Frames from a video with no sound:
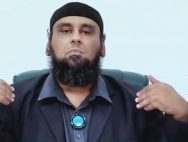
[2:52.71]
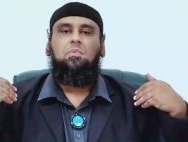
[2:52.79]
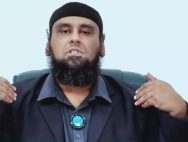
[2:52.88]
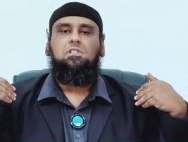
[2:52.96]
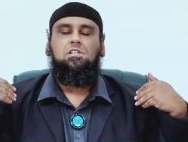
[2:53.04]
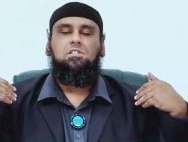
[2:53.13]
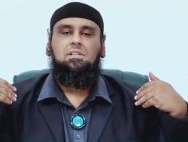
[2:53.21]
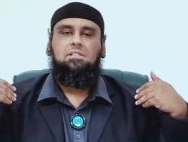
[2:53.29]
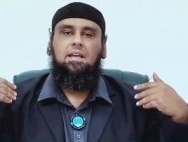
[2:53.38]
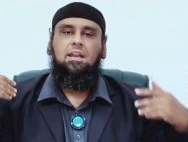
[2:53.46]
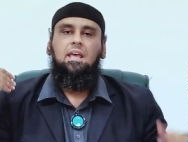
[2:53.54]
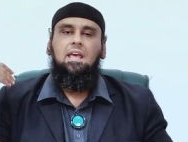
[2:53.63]

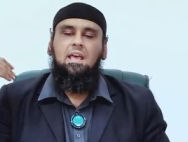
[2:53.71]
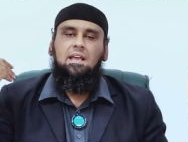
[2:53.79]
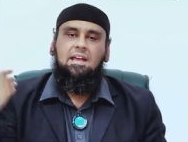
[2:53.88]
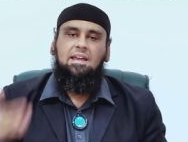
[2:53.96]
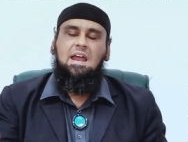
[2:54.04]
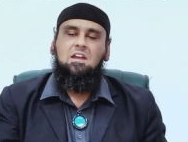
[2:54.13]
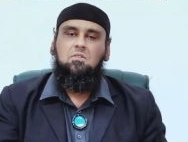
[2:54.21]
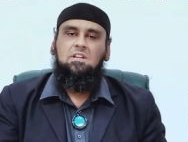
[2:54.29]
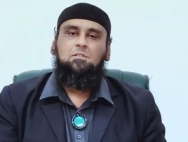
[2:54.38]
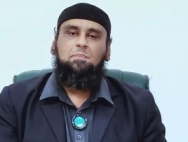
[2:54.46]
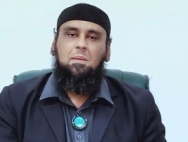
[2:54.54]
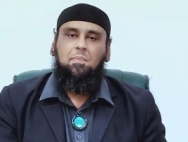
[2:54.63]
superstitious and
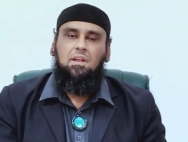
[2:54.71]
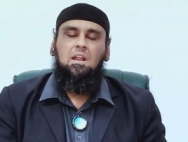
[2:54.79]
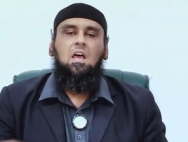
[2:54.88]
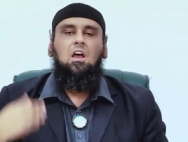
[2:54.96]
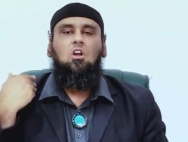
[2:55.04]
credulous people.